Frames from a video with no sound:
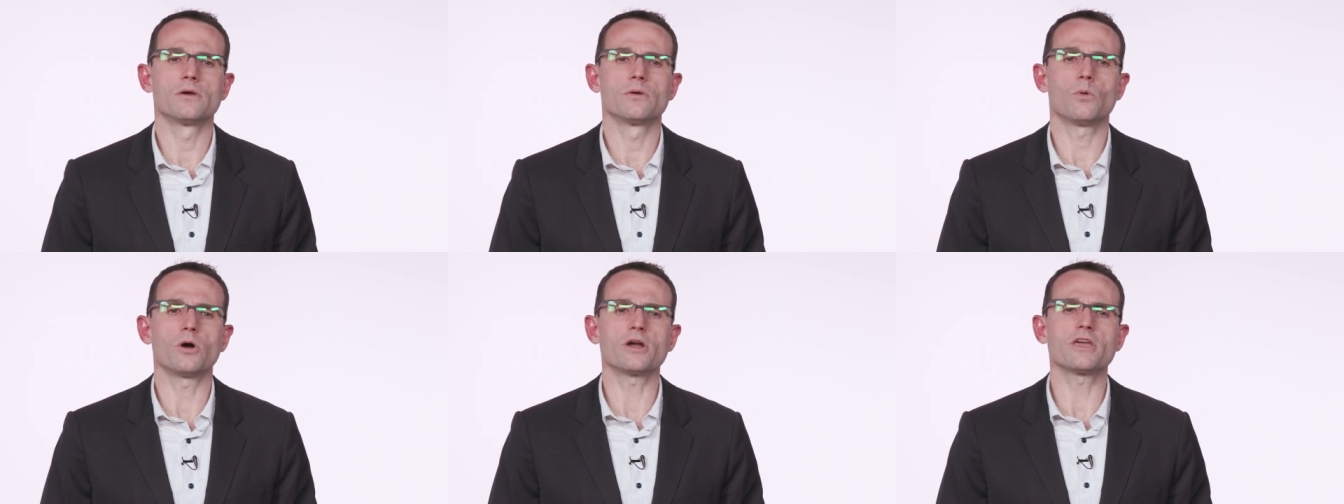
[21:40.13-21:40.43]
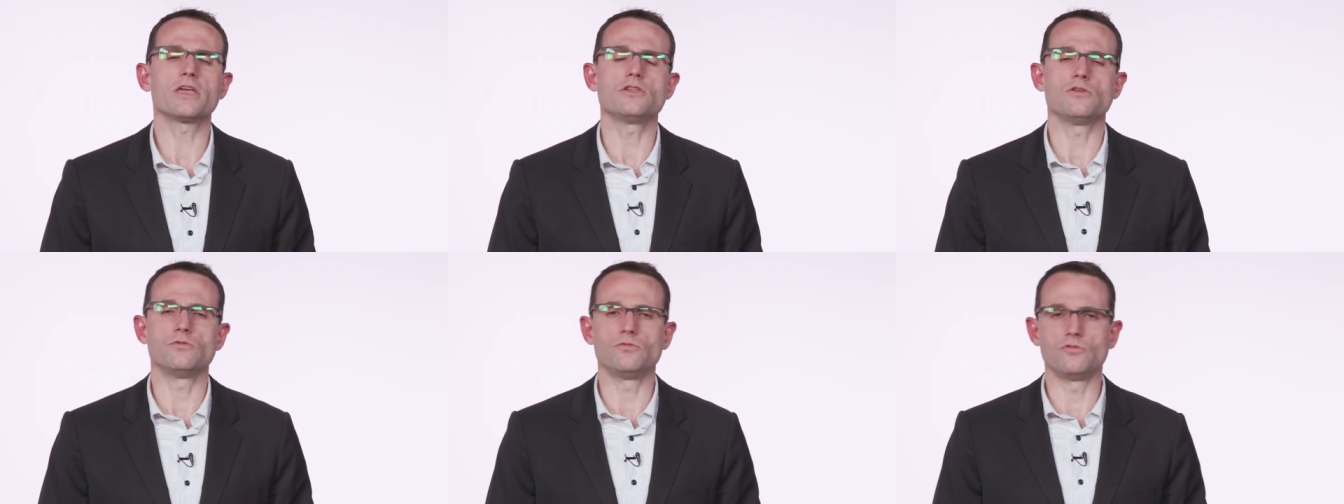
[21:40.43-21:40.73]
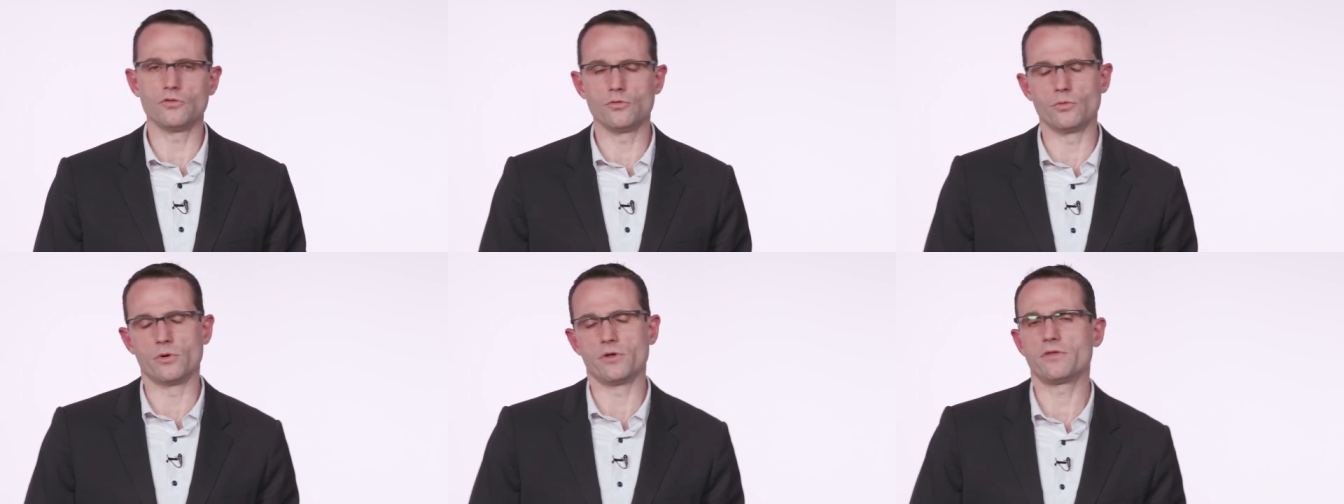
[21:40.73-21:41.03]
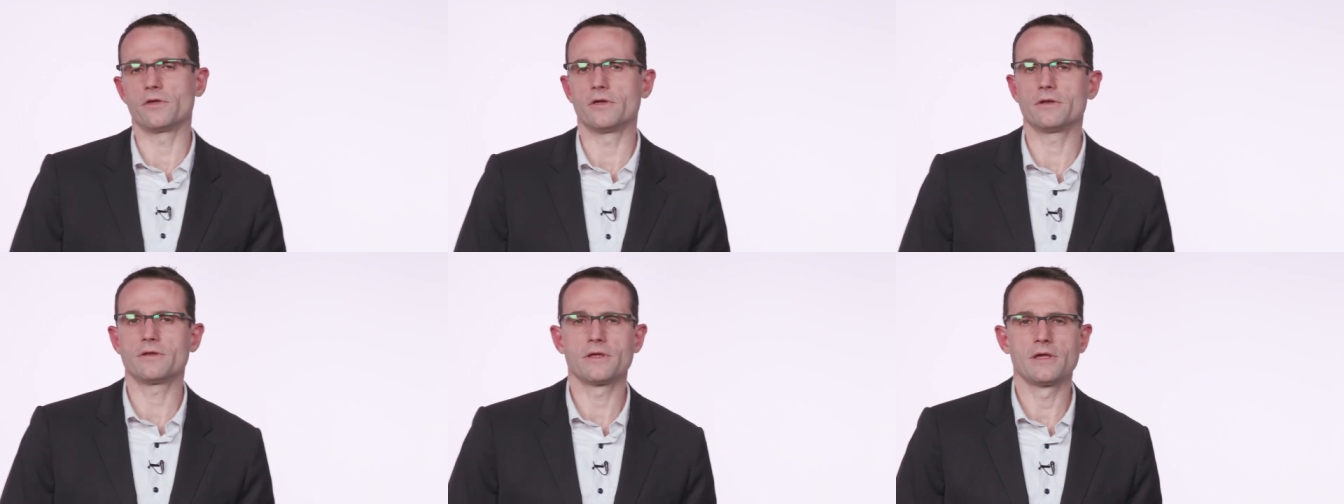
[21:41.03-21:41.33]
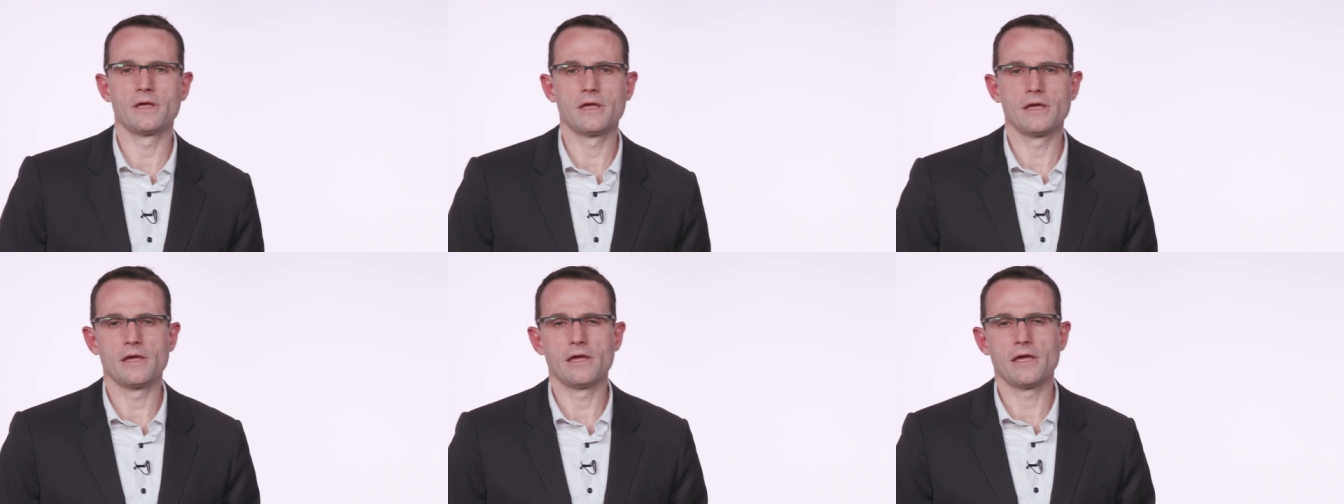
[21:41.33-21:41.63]
what can you do with it?
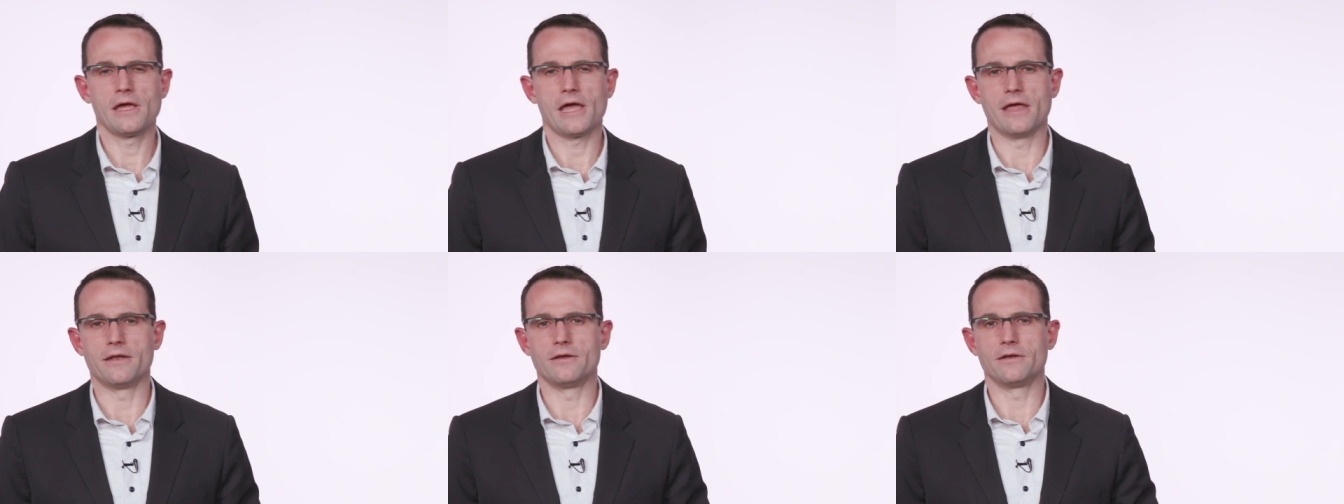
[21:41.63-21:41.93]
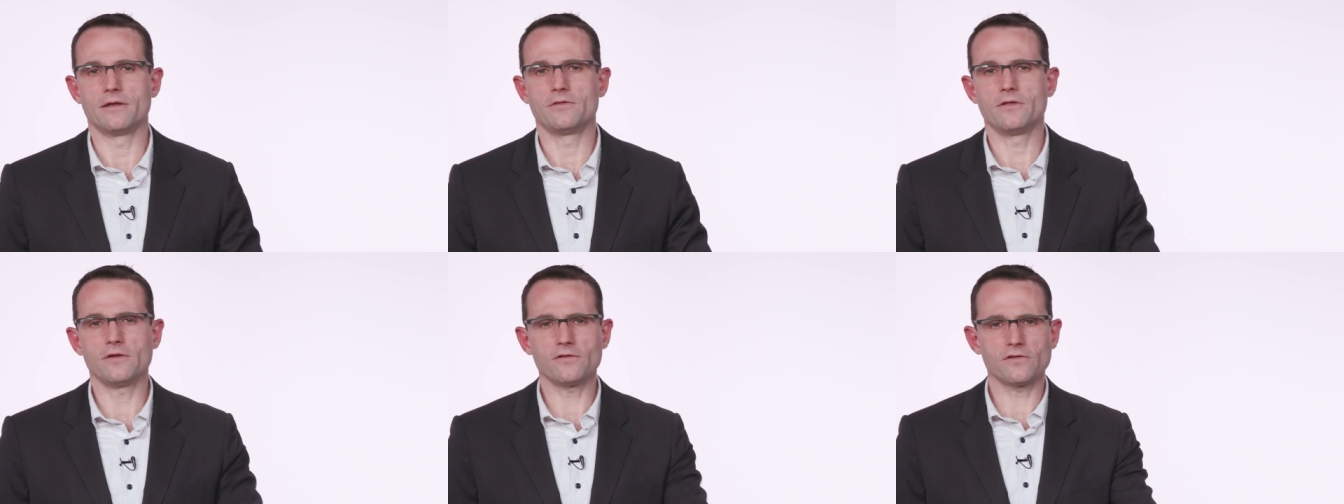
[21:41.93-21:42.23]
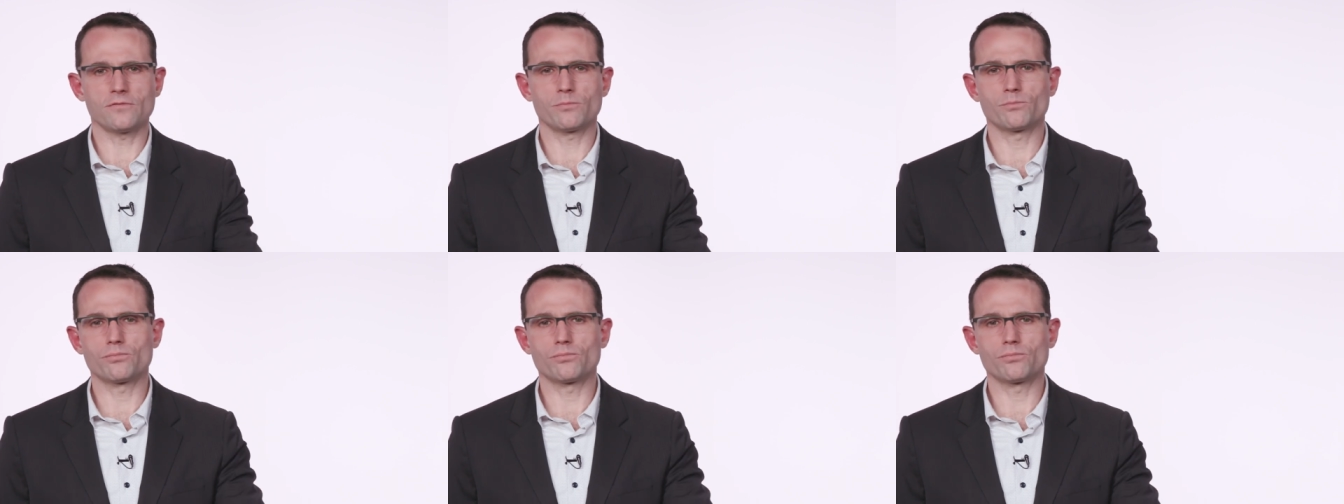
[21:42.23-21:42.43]
And this